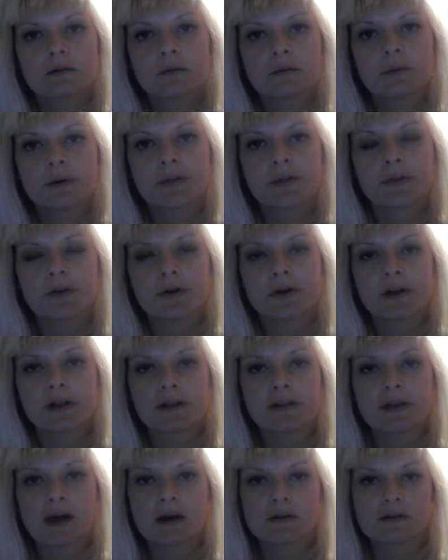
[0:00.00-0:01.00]
with
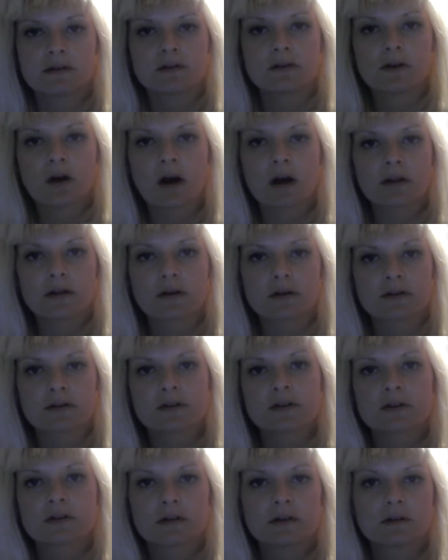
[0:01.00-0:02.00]

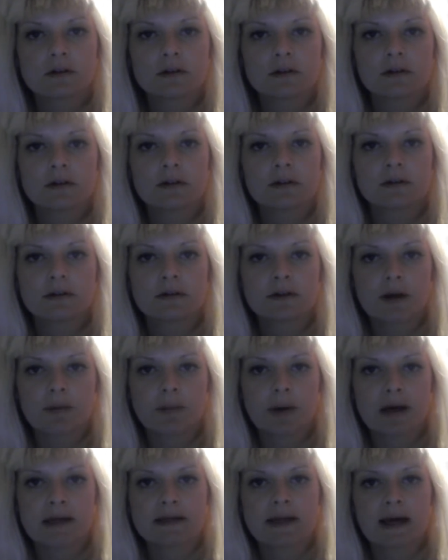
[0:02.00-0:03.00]
$30,000 that
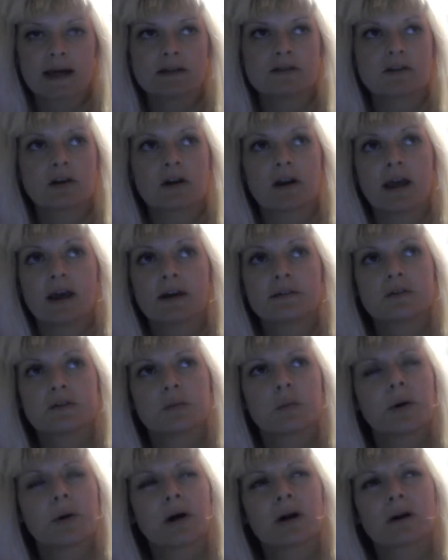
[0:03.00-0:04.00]
my dad's going to have to
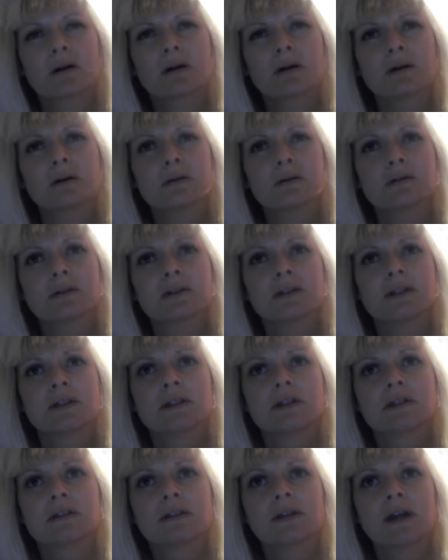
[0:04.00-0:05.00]
borrow
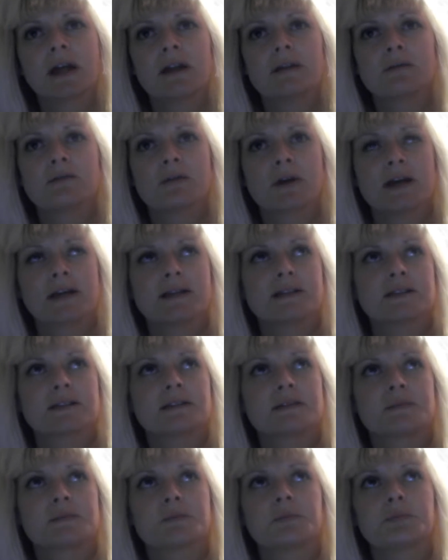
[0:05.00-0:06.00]
and
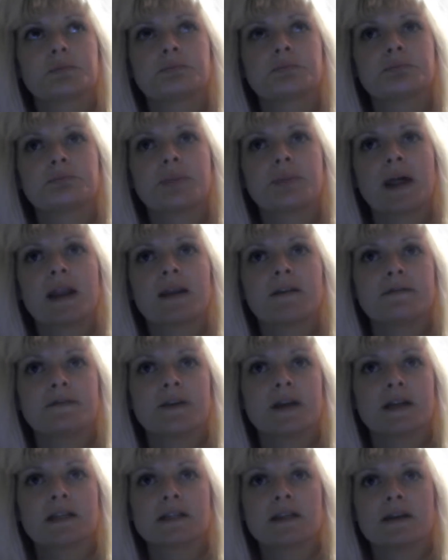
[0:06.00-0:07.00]
raise
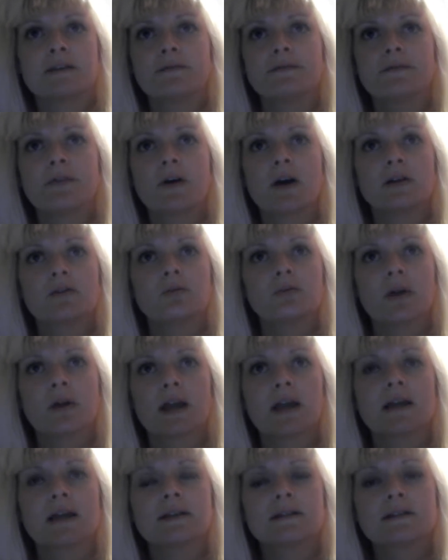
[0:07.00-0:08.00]
benefits and
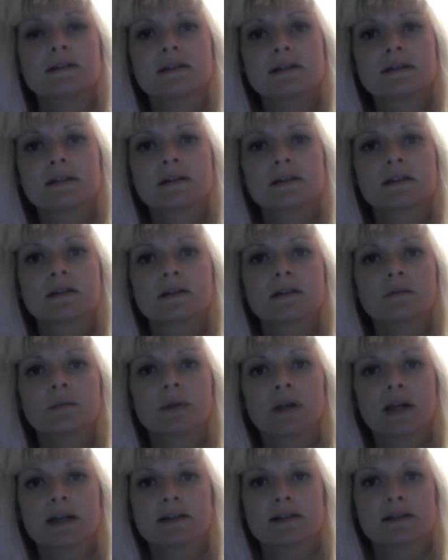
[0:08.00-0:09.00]
fundraise
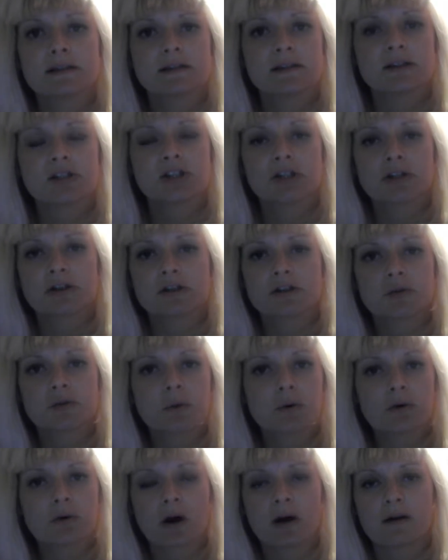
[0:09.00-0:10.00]
because his insurance
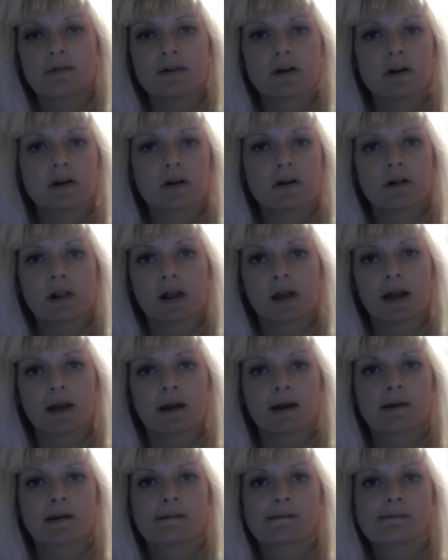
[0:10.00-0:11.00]
won't cover your
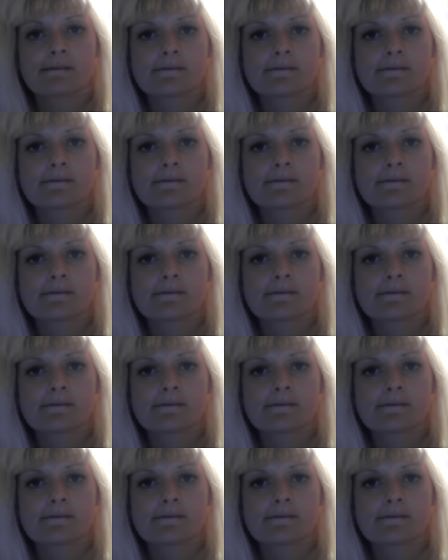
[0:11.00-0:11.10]
clinic.